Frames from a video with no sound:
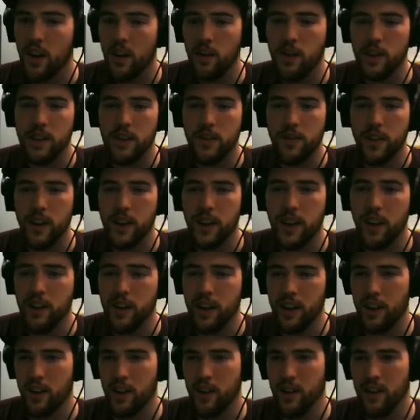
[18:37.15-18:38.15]
I'll get the fuck out
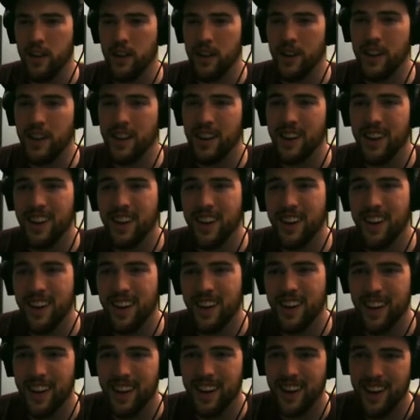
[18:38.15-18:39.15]
of here.
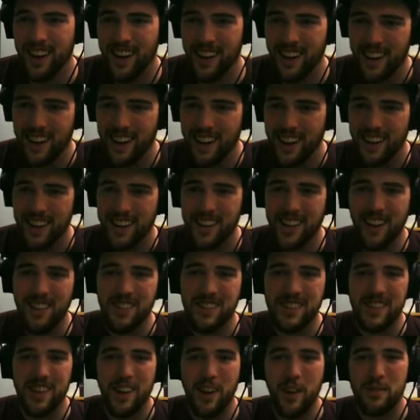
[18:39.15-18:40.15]
That
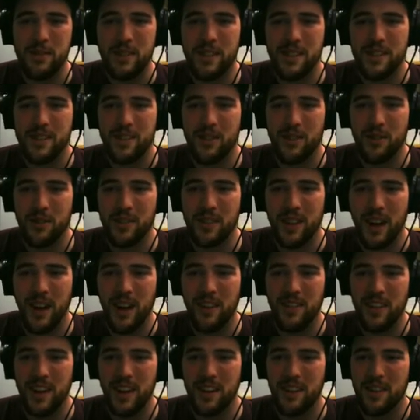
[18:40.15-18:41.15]
was an option this whole
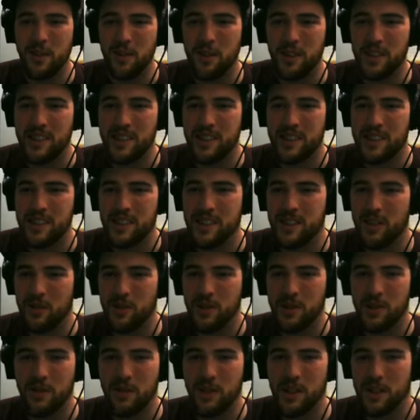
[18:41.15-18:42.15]
time, and I totally just
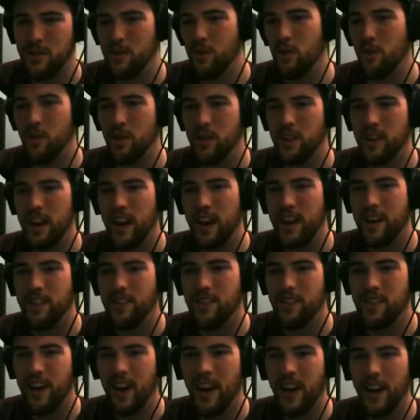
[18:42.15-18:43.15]
chose to ignore
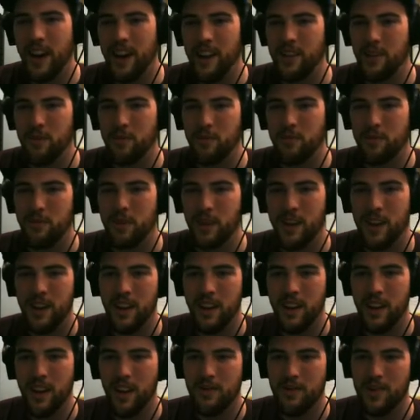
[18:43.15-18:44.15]
that line of,
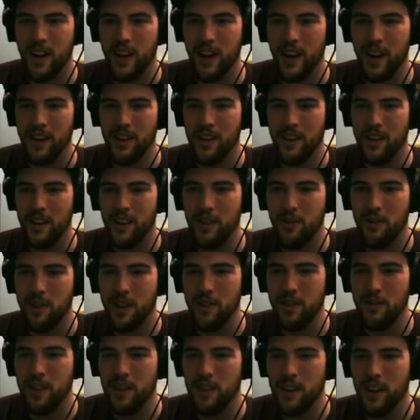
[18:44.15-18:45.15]
of dialogue or
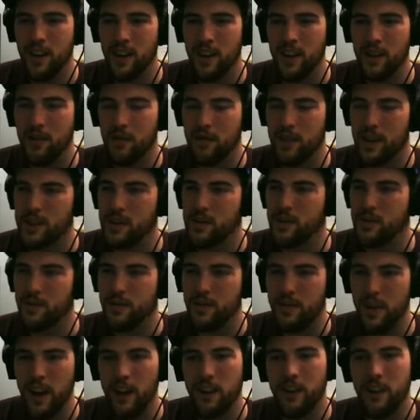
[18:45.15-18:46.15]
whatever. That's
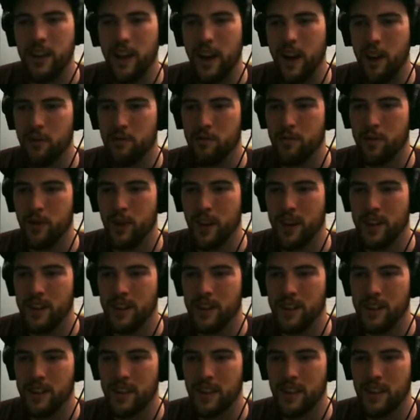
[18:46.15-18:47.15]
very helpful. I
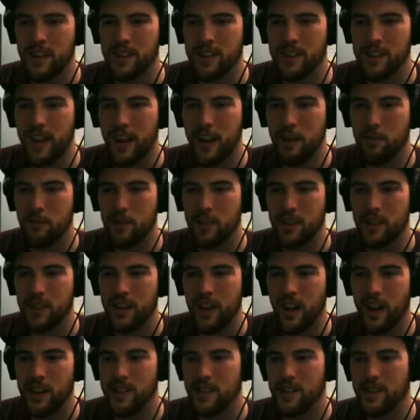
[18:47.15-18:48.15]
didn't think this game would
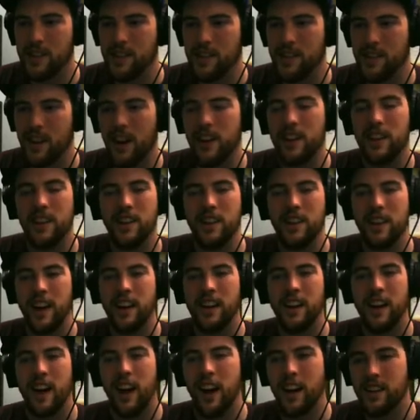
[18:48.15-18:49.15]
cut, cut you
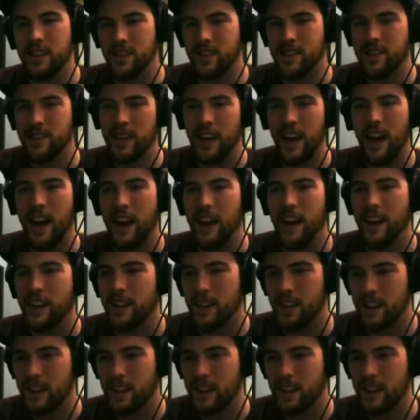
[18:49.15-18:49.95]
that kind of slack.